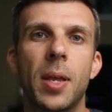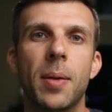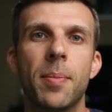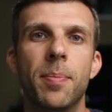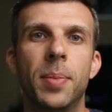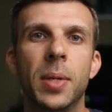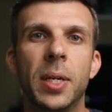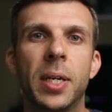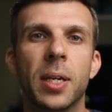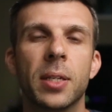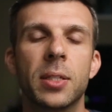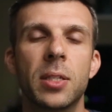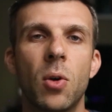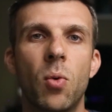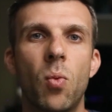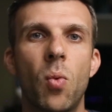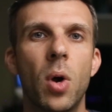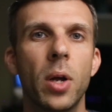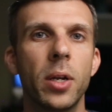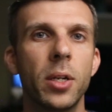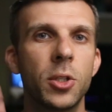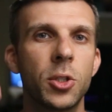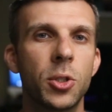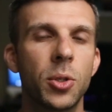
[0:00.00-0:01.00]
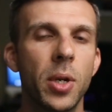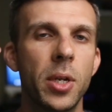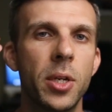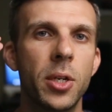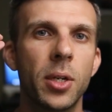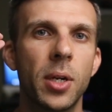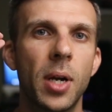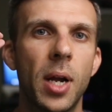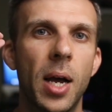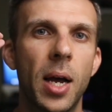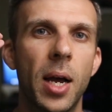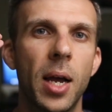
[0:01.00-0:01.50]
because I want to train
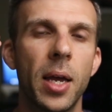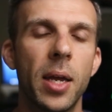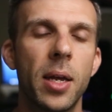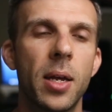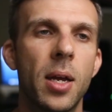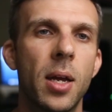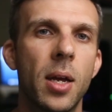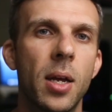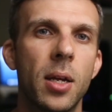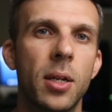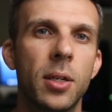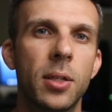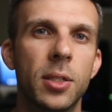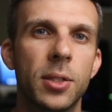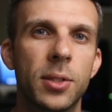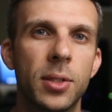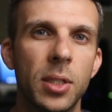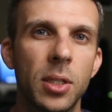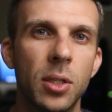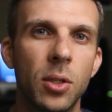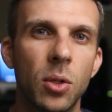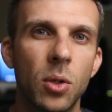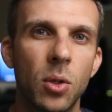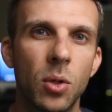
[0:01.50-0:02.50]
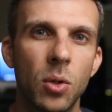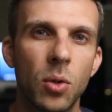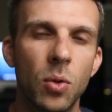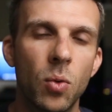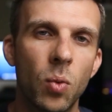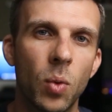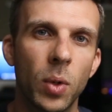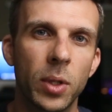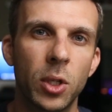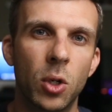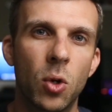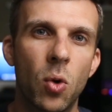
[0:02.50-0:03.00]
your eye to see
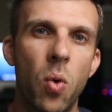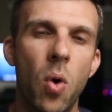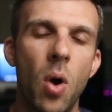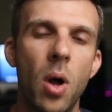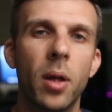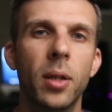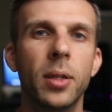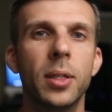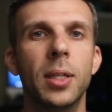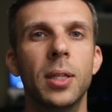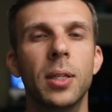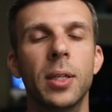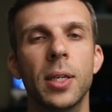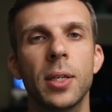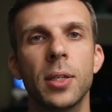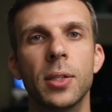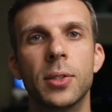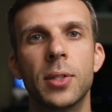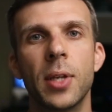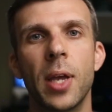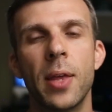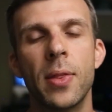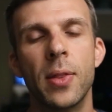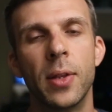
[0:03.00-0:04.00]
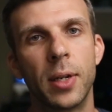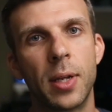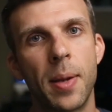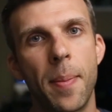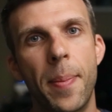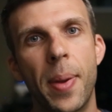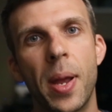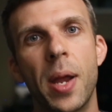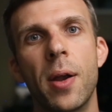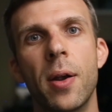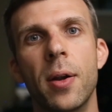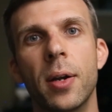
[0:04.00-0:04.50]
what the quality is and then
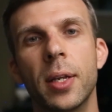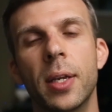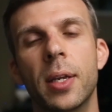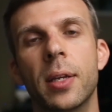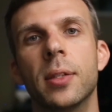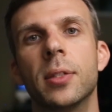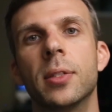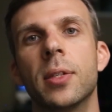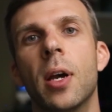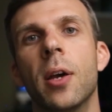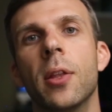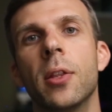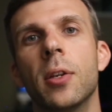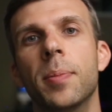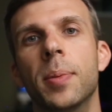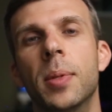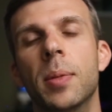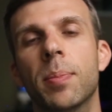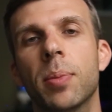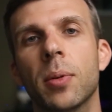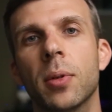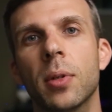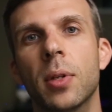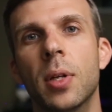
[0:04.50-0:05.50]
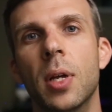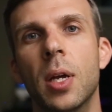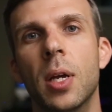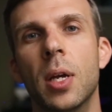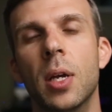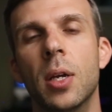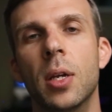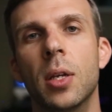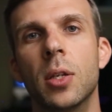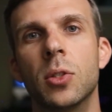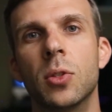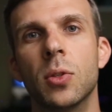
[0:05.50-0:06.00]
compare it against other people
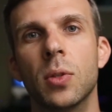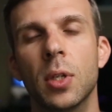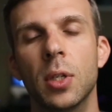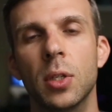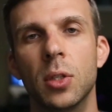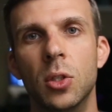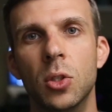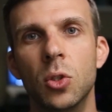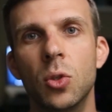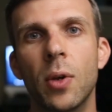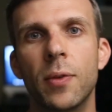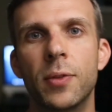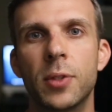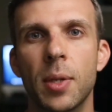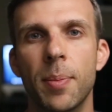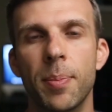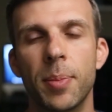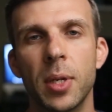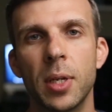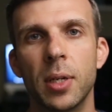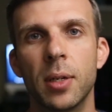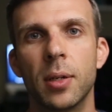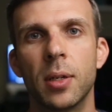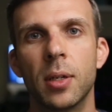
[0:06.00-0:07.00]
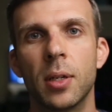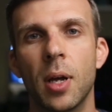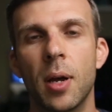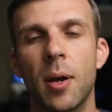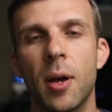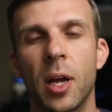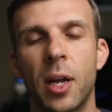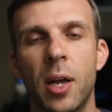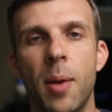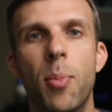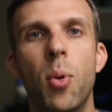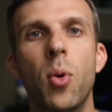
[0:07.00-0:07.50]
so that you have something
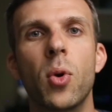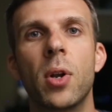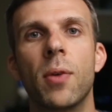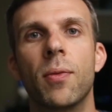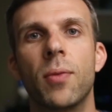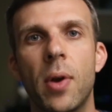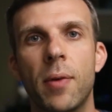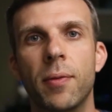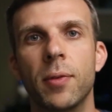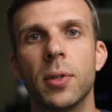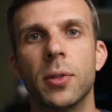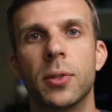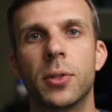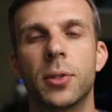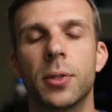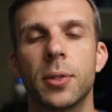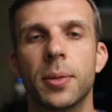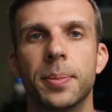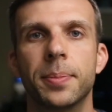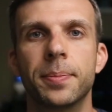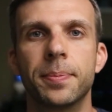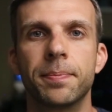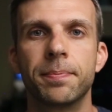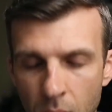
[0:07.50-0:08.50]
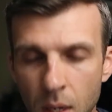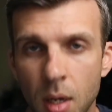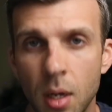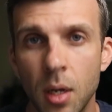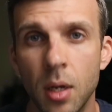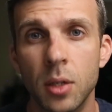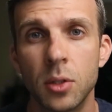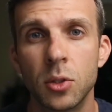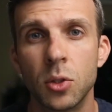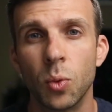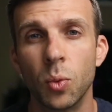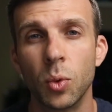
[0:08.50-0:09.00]
like a point of reference.
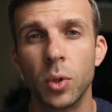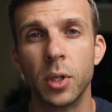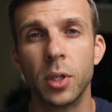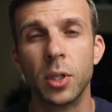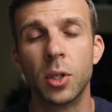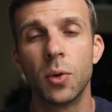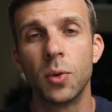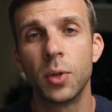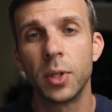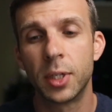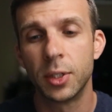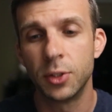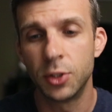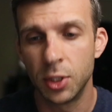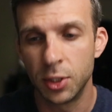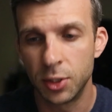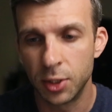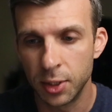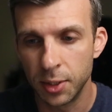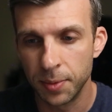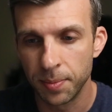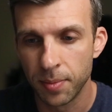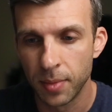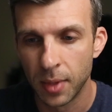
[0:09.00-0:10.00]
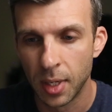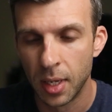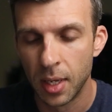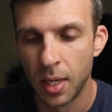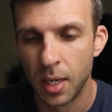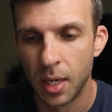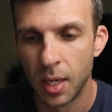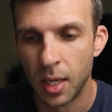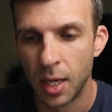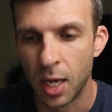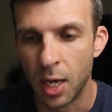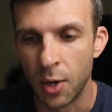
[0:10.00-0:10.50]
So we're going to go to Kijiji,
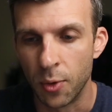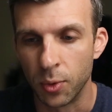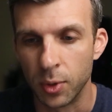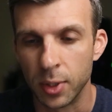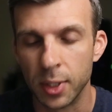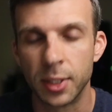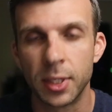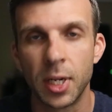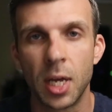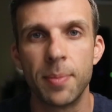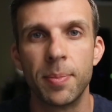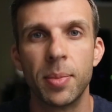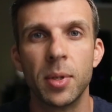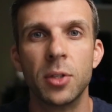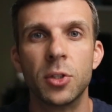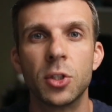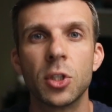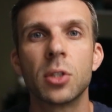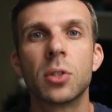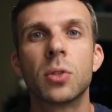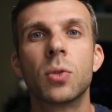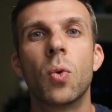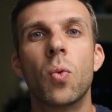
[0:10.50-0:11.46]
and we're going to type in just